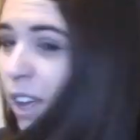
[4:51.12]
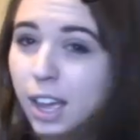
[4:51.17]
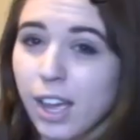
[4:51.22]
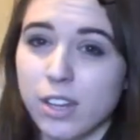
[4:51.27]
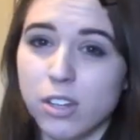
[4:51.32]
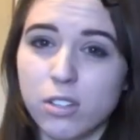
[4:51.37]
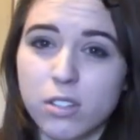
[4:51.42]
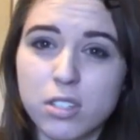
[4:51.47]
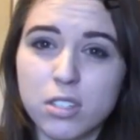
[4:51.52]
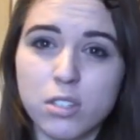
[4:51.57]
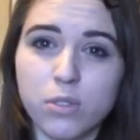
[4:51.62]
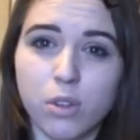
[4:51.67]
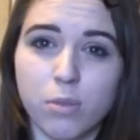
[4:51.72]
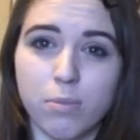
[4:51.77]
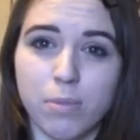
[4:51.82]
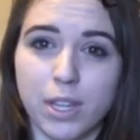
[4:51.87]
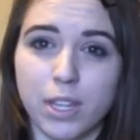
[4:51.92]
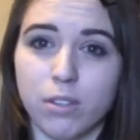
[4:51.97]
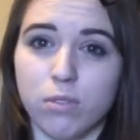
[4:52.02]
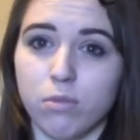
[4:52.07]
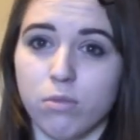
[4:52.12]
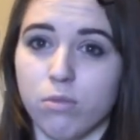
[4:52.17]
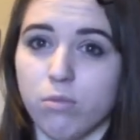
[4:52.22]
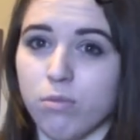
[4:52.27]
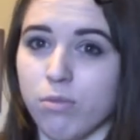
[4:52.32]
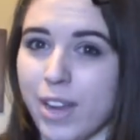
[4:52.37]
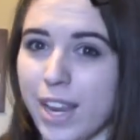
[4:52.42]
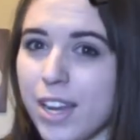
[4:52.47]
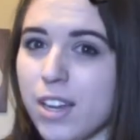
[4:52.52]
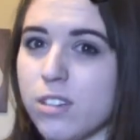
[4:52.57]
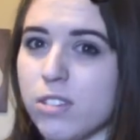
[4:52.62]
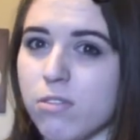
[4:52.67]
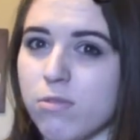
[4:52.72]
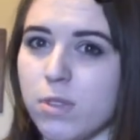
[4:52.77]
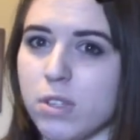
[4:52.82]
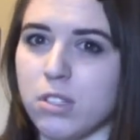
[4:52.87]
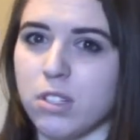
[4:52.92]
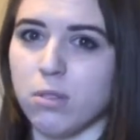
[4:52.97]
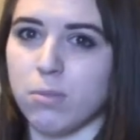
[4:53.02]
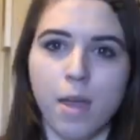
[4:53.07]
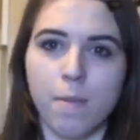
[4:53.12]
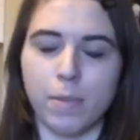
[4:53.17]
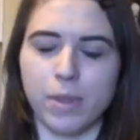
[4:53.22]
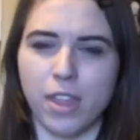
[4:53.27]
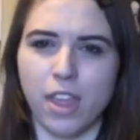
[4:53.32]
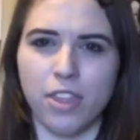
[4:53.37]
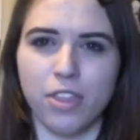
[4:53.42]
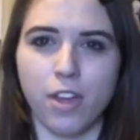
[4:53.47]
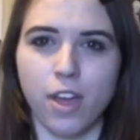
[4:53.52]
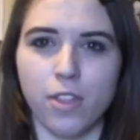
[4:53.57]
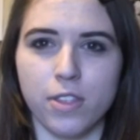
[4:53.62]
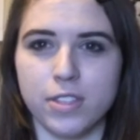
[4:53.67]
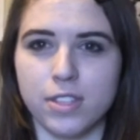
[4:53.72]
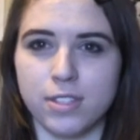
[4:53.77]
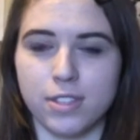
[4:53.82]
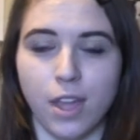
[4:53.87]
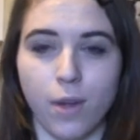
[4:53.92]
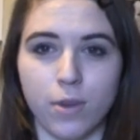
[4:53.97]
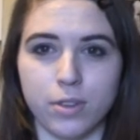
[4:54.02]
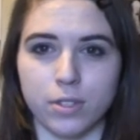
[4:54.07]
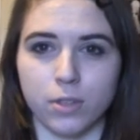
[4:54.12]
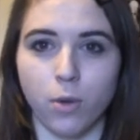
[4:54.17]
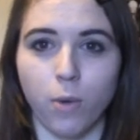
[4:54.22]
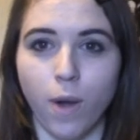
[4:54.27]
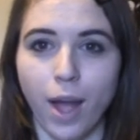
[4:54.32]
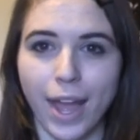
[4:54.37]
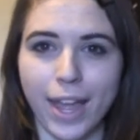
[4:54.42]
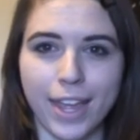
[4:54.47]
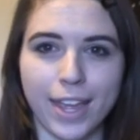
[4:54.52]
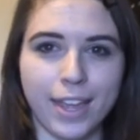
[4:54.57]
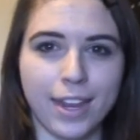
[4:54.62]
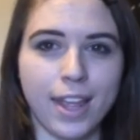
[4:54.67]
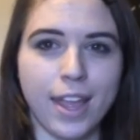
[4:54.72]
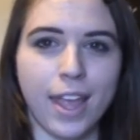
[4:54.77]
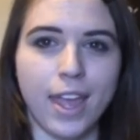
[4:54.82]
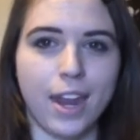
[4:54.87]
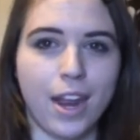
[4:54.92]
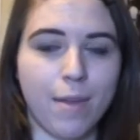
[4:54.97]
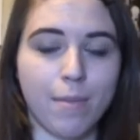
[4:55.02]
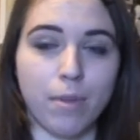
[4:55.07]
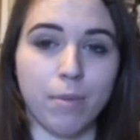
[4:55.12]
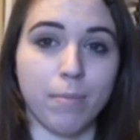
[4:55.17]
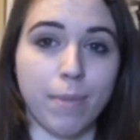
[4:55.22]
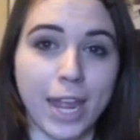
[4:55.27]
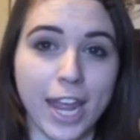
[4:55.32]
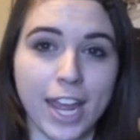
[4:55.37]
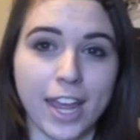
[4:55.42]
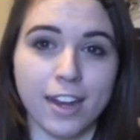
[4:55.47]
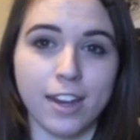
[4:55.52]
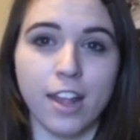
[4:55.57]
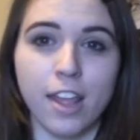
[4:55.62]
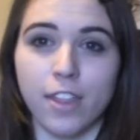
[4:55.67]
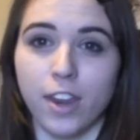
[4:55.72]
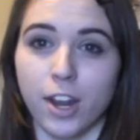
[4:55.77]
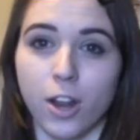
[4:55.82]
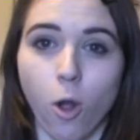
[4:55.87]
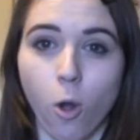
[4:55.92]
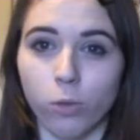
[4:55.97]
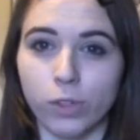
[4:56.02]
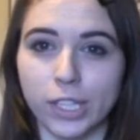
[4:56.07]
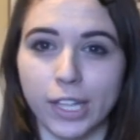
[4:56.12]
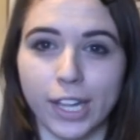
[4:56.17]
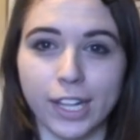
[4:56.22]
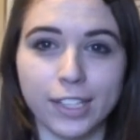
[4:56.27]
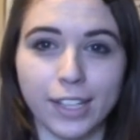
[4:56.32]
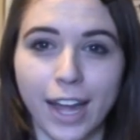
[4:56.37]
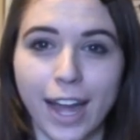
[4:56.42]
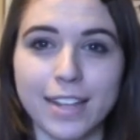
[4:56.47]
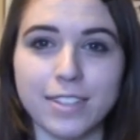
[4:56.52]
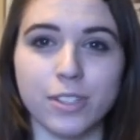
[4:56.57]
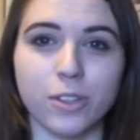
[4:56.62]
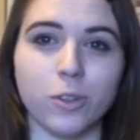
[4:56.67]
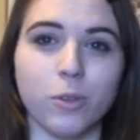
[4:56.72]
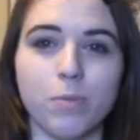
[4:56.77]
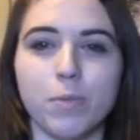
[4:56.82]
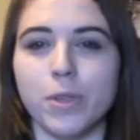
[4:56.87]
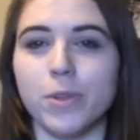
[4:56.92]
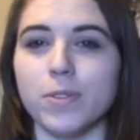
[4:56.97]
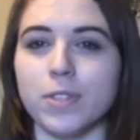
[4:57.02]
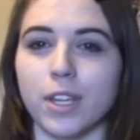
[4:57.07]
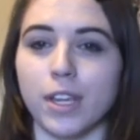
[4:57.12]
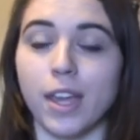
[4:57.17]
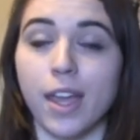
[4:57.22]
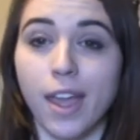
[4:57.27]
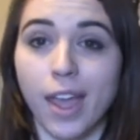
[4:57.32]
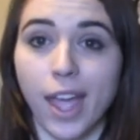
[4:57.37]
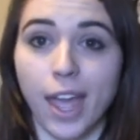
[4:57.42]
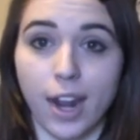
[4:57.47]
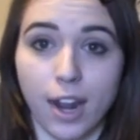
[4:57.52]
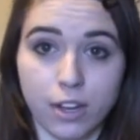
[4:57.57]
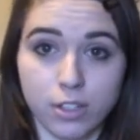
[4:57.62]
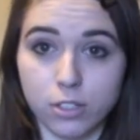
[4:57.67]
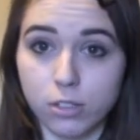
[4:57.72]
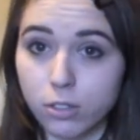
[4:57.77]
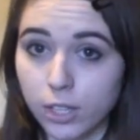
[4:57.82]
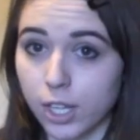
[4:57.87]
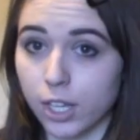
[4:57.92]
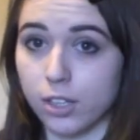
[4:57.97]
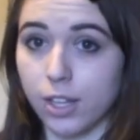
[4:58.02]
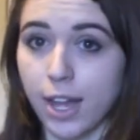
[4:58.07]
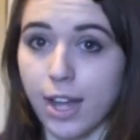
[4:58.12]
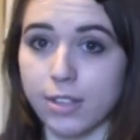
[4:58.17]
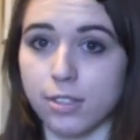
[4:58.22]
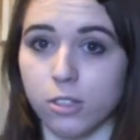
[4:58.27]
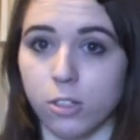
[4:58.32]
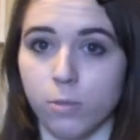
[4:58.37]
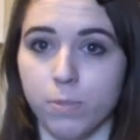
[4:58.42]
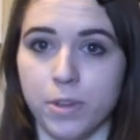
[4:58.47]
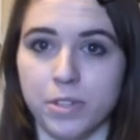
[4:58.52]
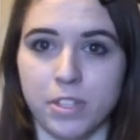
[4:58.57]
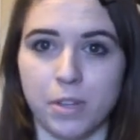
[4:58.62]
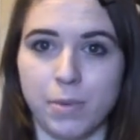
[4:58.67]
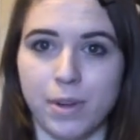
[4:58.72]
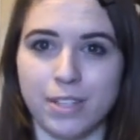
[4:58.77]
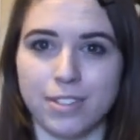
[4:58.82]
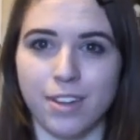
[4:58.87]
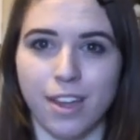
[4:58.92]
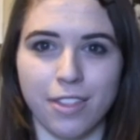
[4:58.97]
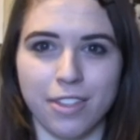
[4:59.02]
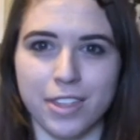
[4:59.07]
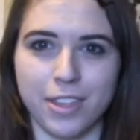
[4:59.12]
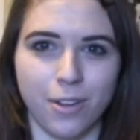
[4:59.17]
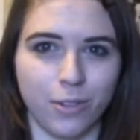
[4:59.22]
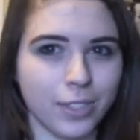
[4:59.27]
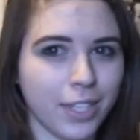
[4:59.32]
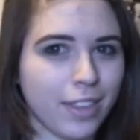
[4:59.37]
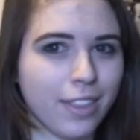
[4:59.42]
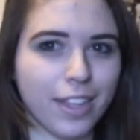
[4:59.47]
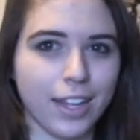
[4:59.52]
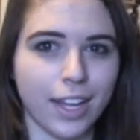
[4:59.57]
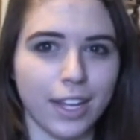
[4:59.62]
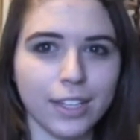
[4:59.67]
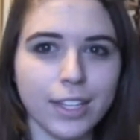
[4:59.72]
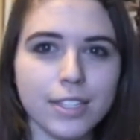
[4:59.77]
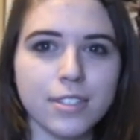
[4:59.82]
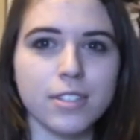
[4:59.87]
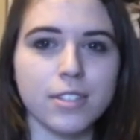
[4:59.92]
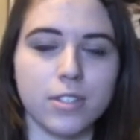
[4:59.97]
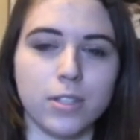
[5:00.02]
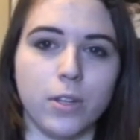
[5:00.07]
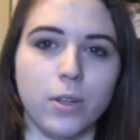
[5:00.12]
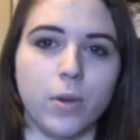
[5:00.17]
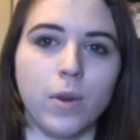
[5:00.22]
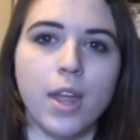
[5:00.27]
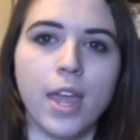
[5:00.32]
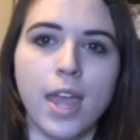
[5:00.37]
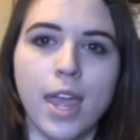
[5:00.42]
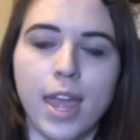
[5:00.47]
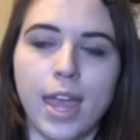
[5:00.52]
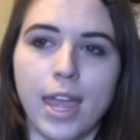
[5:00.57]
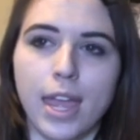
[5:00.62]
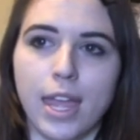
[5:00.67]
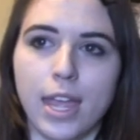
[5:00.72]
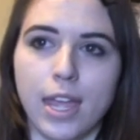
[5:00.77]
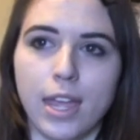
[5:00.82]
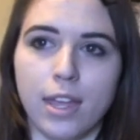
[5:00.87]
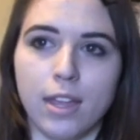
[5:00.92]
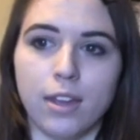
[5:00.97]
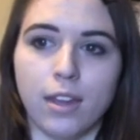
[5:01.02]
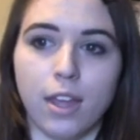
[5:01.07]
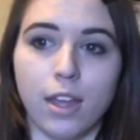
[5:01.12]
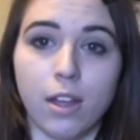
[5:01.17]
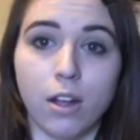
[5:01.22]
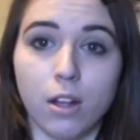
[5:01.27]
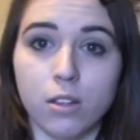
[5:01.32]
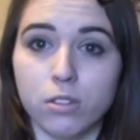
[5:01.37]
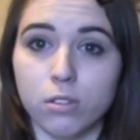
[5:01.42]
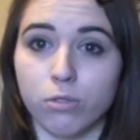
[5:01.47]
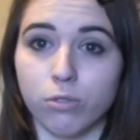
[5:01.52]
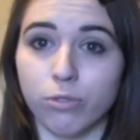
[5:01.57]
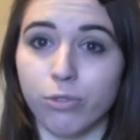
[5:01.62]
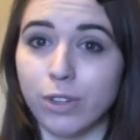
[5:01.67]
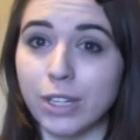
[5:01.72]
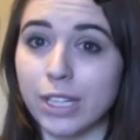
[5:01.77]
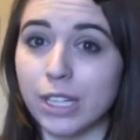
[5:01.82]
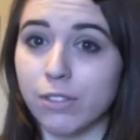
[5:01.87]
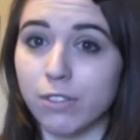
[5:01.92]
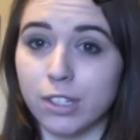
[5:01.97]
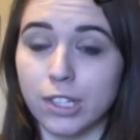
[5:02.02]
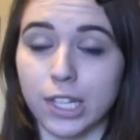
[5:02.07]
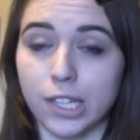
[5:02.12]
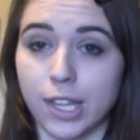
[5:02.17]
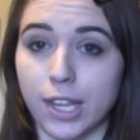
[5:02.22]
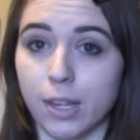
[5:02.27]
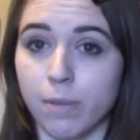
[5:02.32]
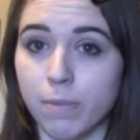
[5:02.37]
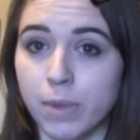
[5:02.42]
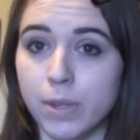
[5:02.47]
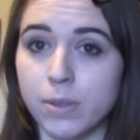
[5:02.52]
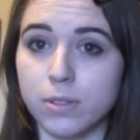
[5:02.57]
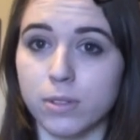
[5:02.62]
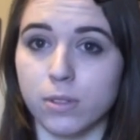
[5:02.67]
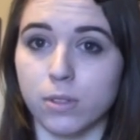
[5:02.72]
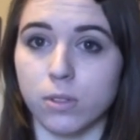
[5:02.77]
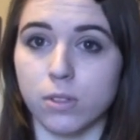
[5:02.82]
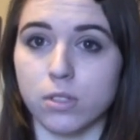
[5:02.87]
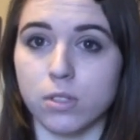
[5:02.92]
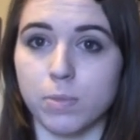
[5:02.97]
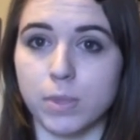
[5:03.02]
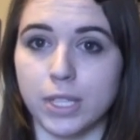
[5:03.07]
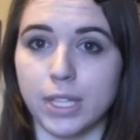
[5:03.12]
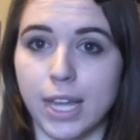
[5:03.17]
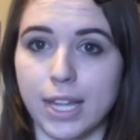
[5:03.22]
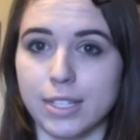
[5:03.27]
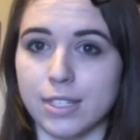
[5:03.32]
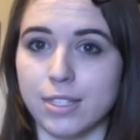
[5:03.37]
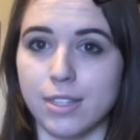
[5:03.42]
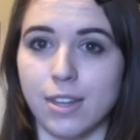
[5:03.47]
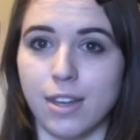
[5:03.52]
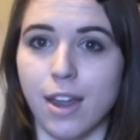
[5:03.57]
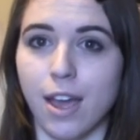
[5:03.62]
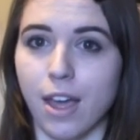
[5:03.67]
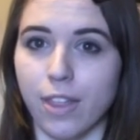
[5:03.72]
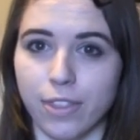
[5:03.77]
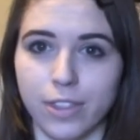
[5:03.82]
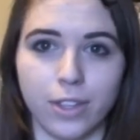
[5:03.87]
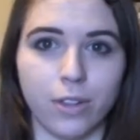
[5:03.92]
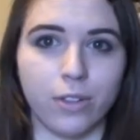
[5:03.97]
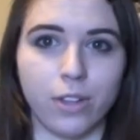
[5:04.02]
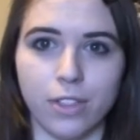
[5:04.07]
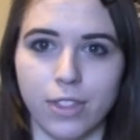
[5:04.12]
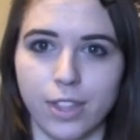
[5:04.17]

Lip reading: I do listen to a big range of music, but they thought since I was quiet and I'm in band that I only like classical music. And I do like classical music, but it's not the only thing I listen to. And I also really, really like musicals, but that's not the only